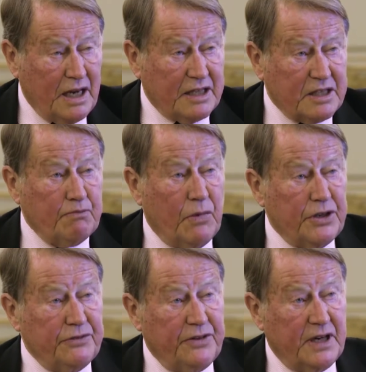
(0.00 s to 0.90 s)
Those
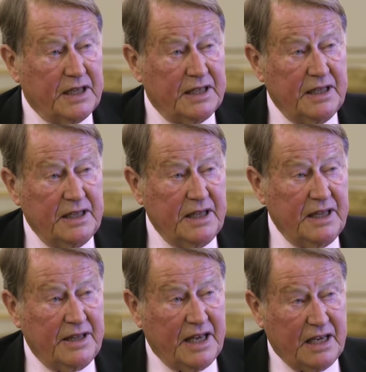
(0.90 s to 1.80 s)
winglets
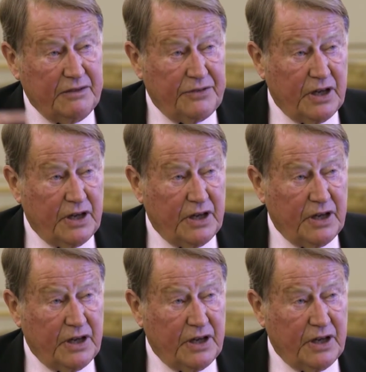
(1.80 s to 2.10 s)
modified